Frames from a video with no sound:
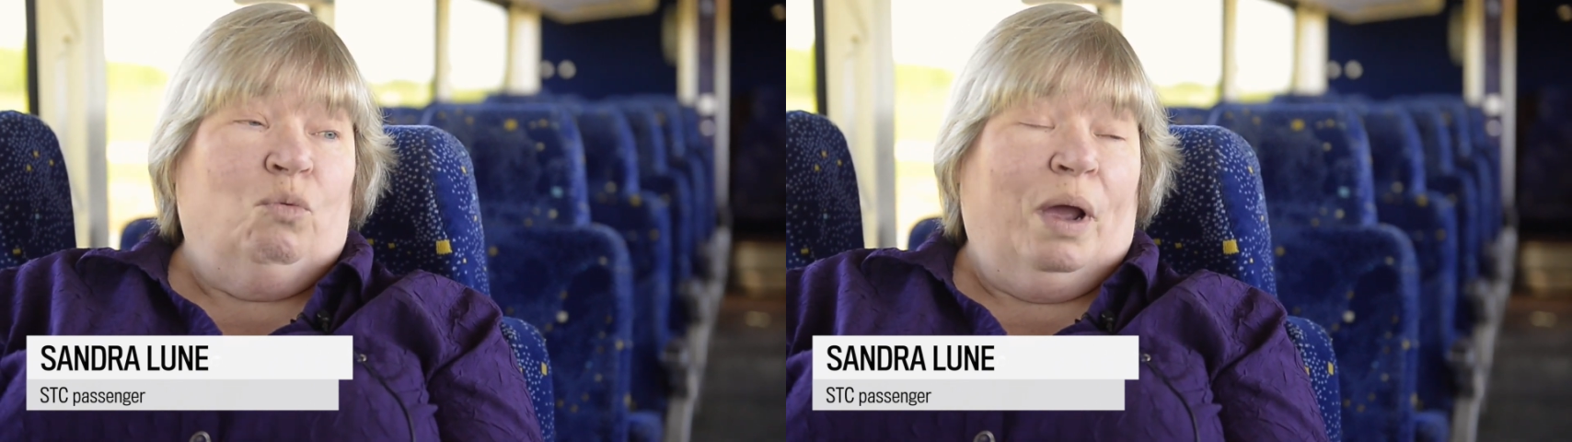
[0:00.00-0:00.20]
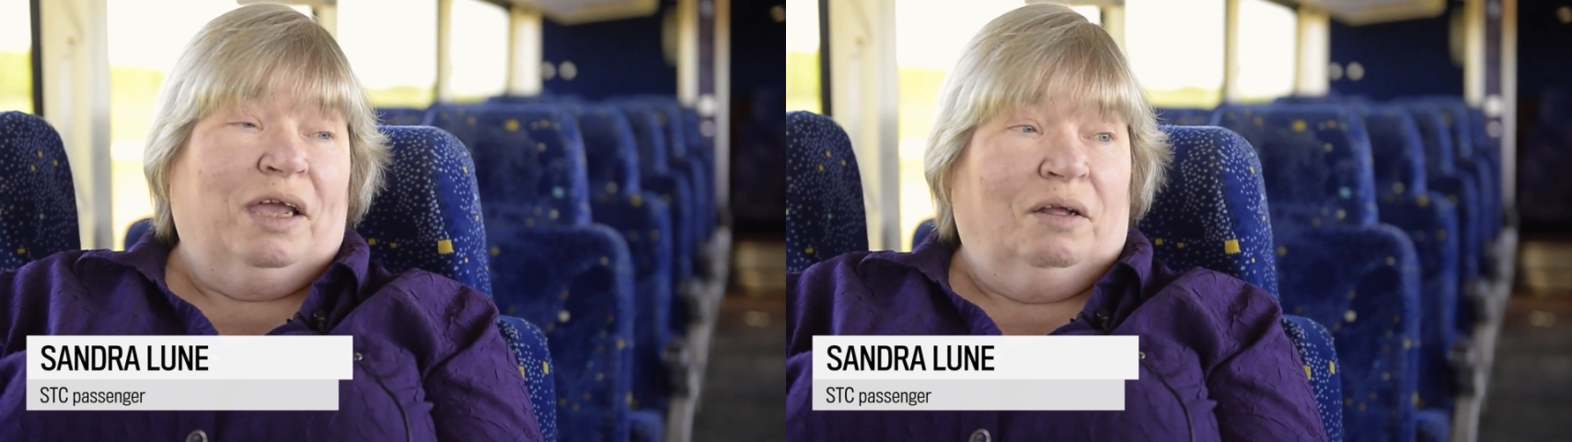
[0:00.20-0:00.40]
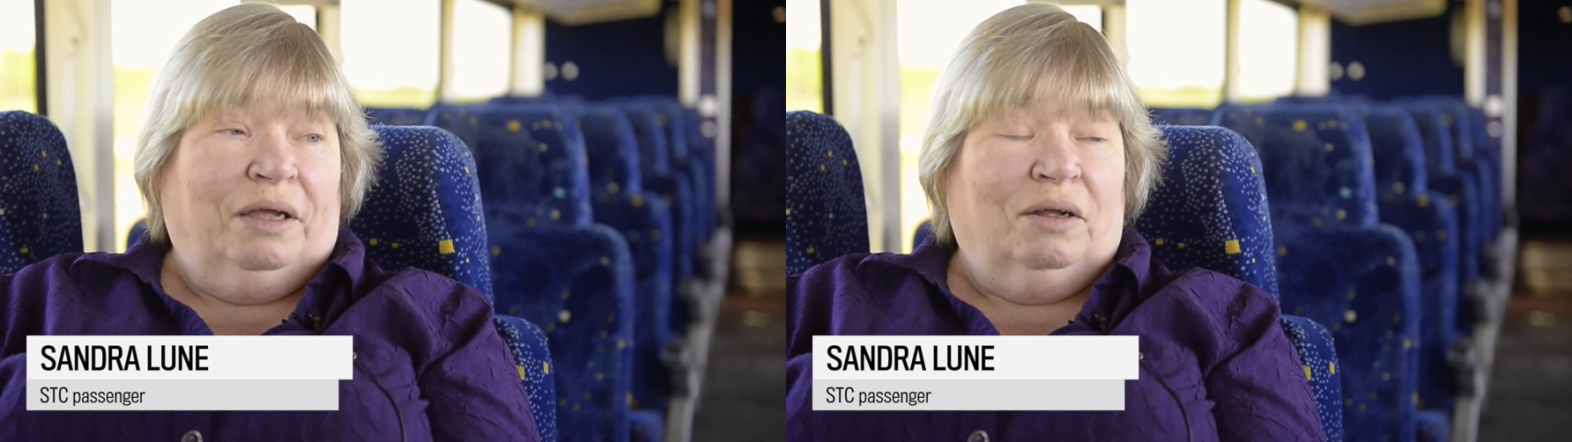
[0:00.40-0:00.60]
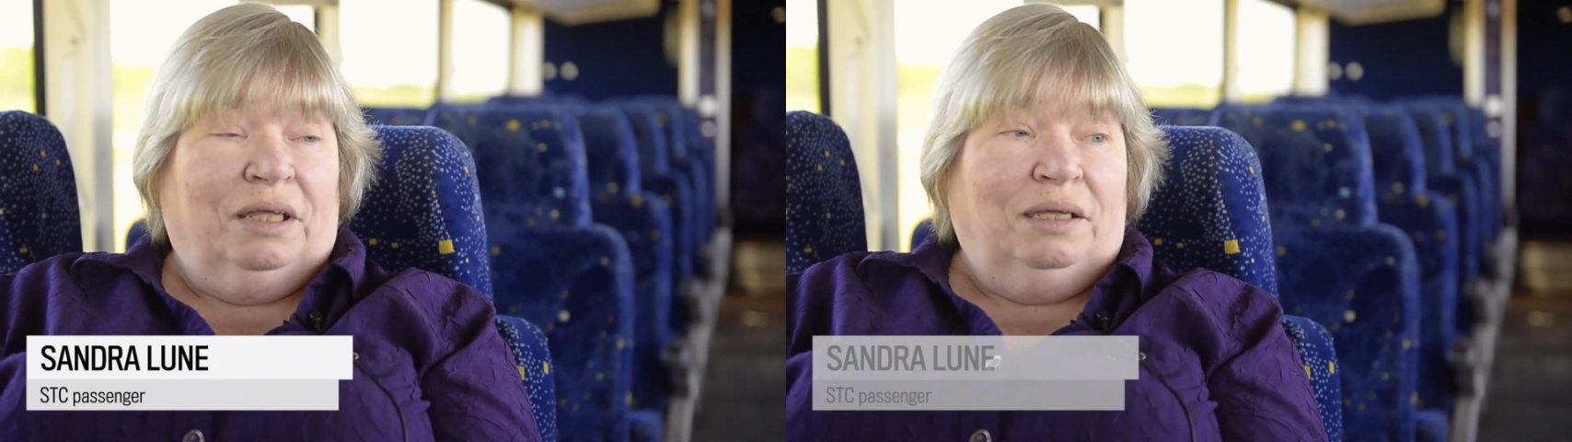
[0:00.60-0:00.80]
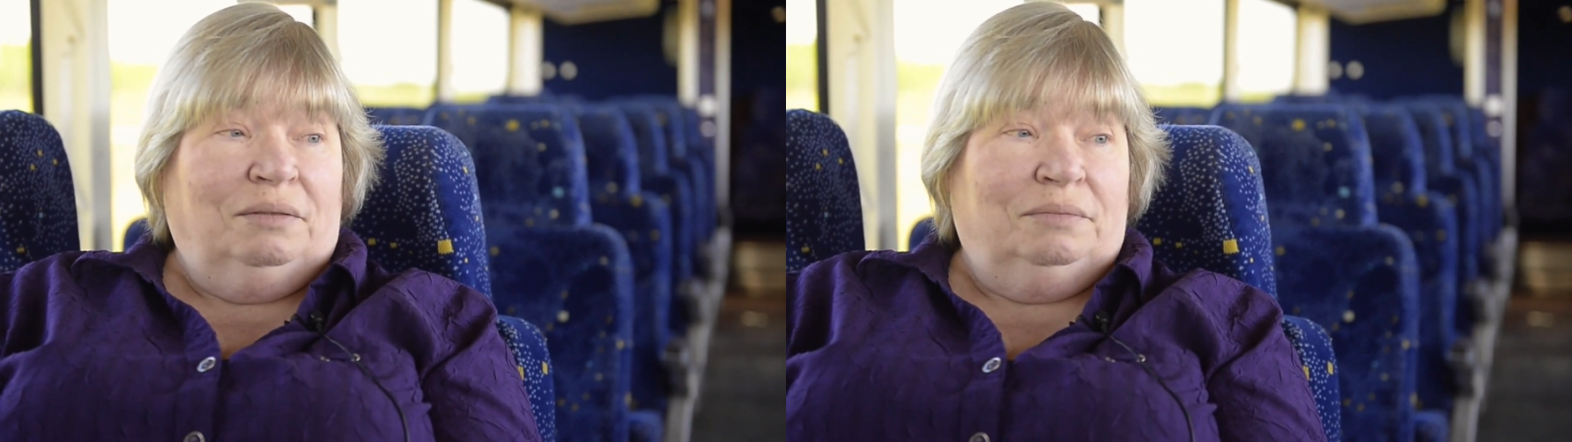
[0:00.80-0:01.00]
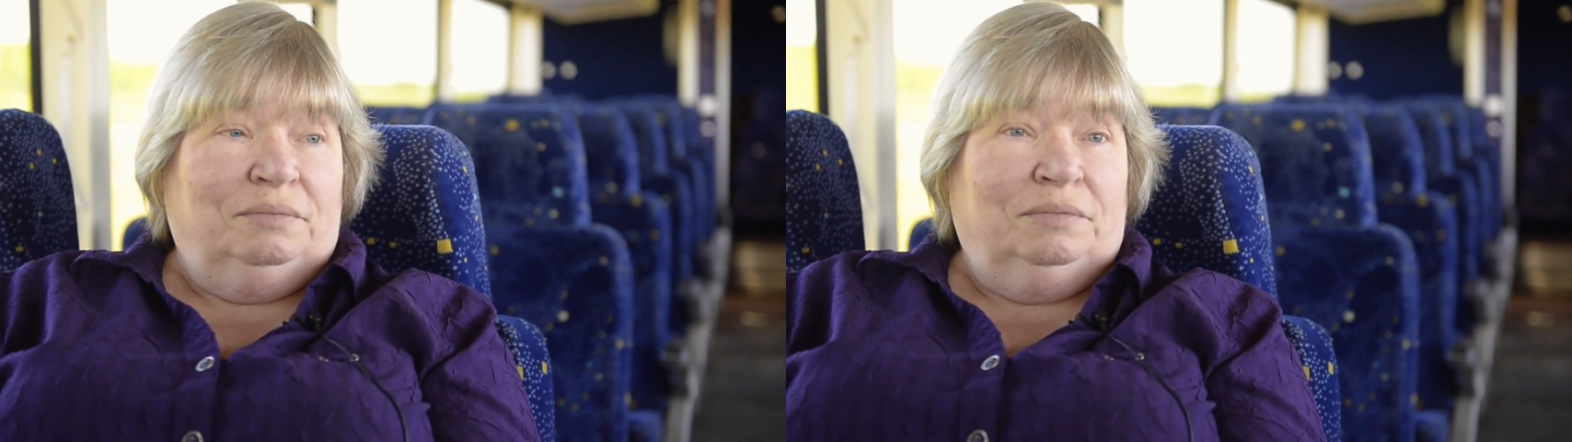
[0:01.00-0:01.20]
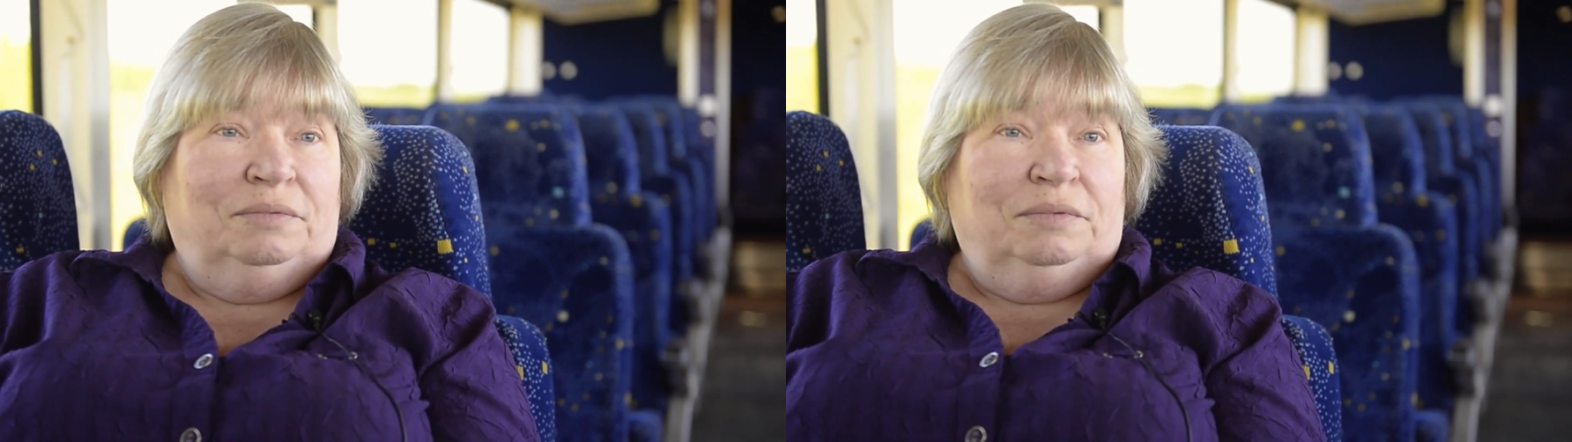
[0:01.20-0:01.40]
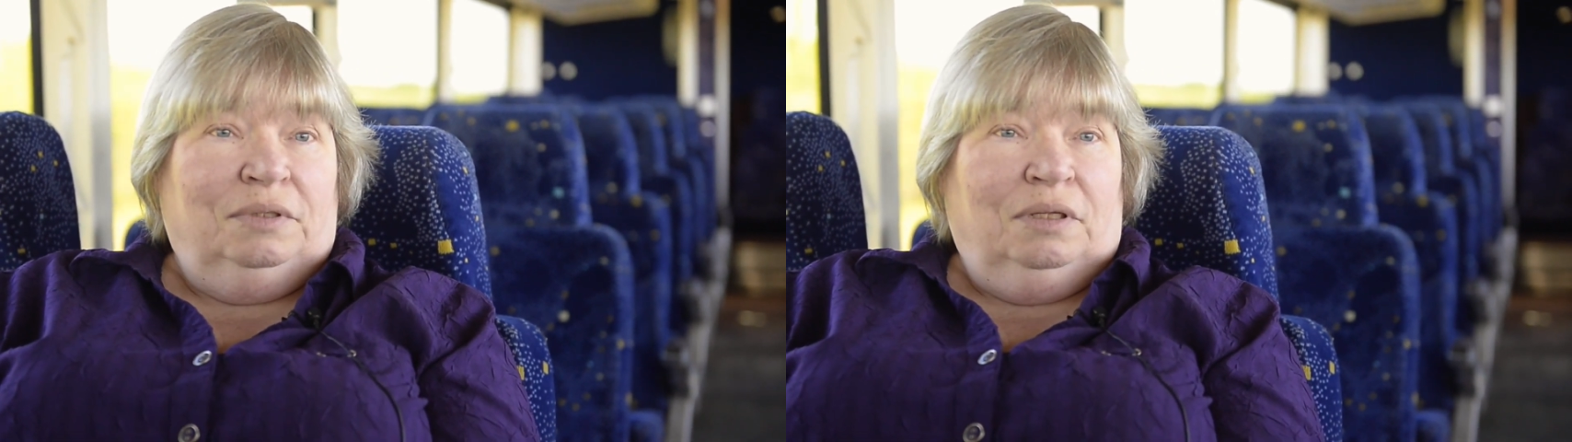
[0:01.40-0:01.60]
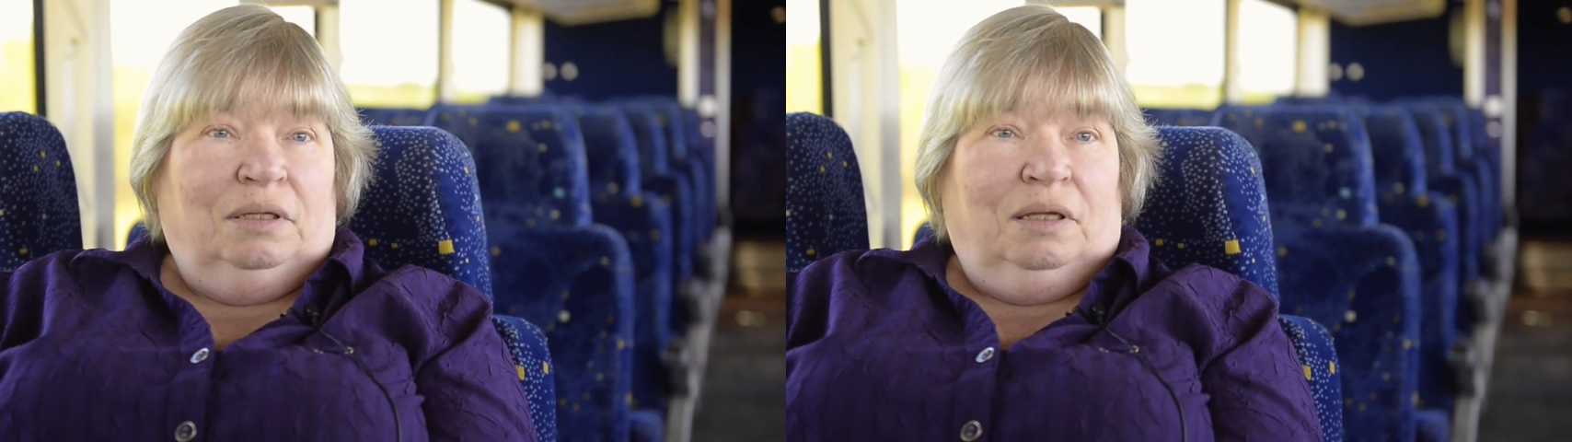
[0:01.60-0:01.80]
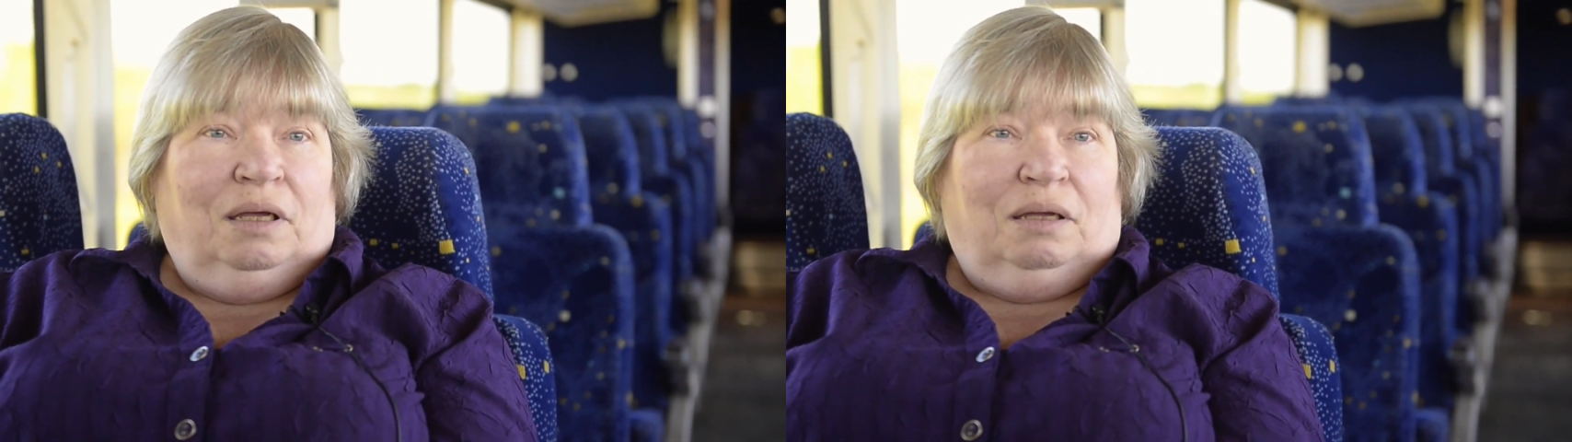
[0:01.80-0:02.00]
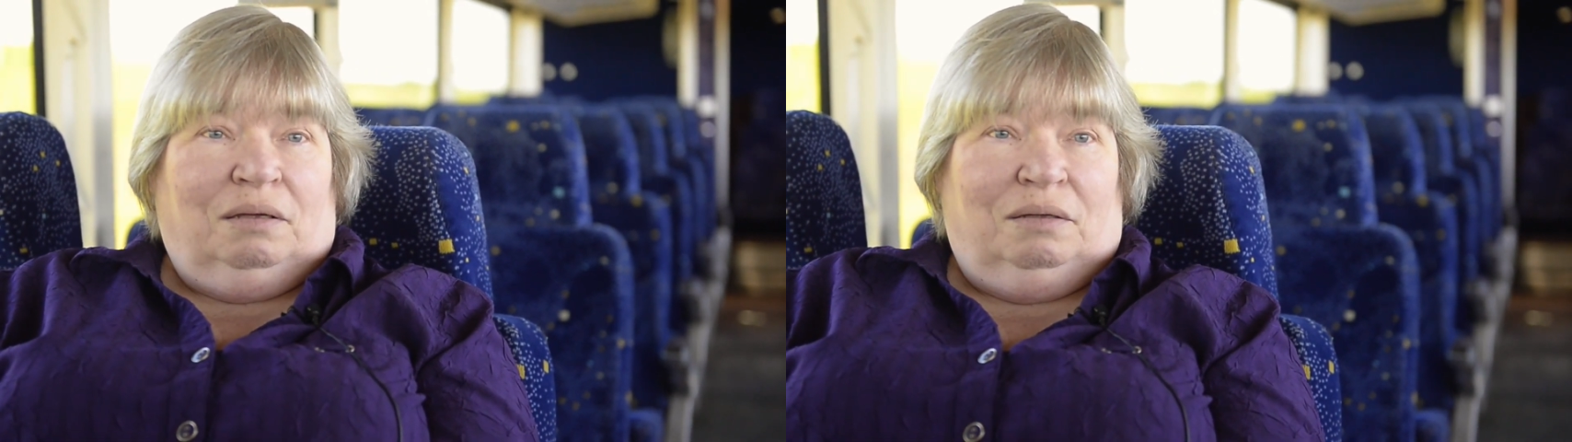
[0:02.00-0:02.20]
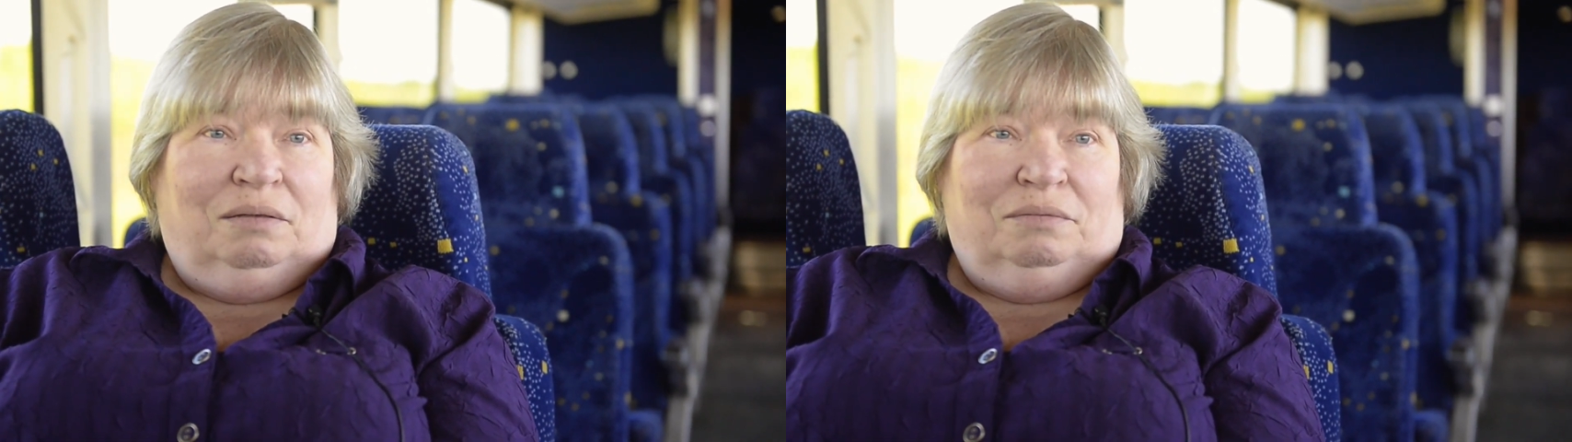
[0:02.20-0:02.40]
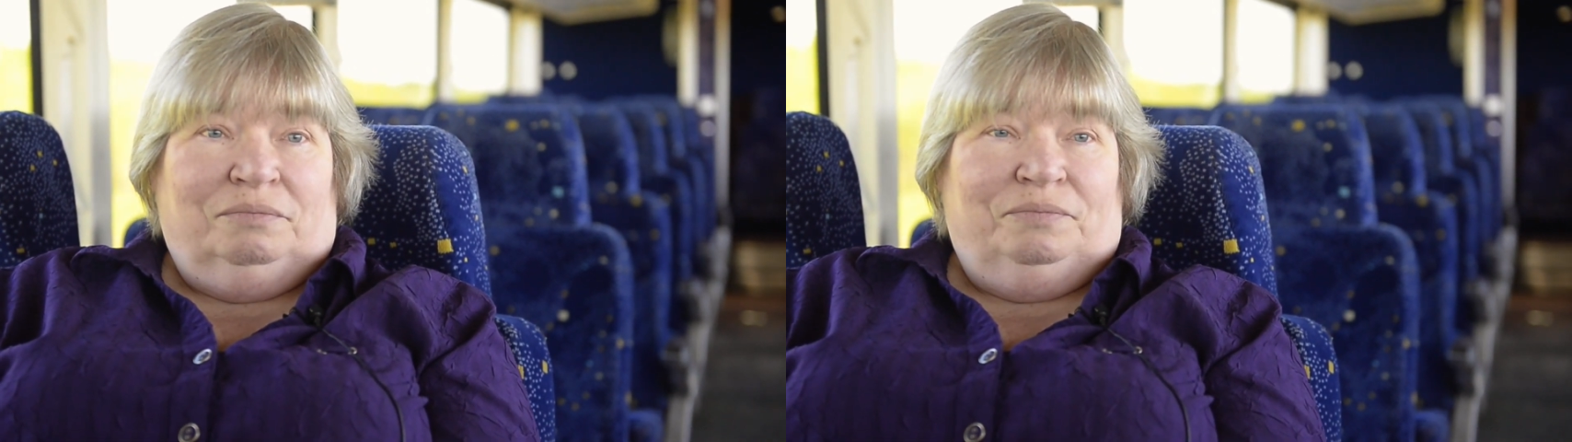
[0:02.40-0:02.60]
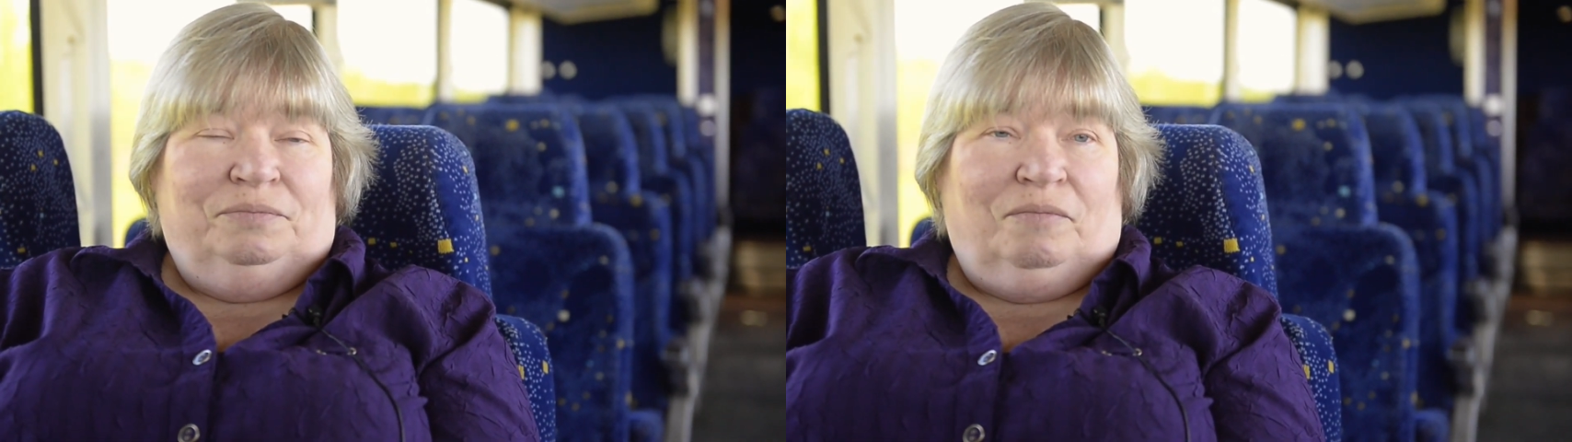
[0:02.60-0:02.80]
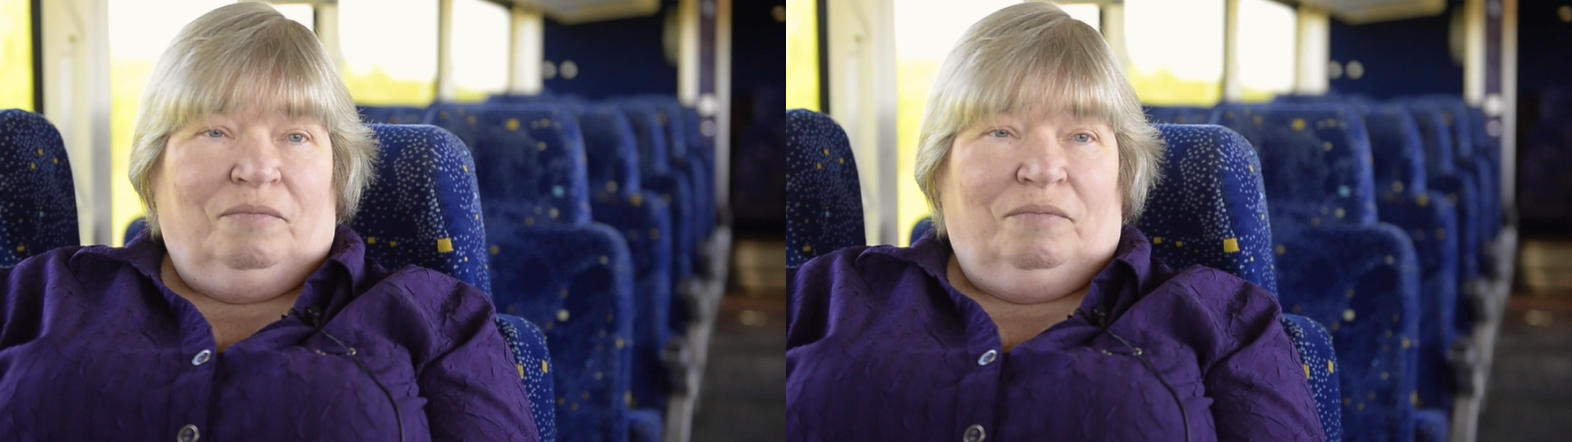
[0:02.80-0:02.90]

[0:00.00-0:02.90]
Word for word: regularly. Um,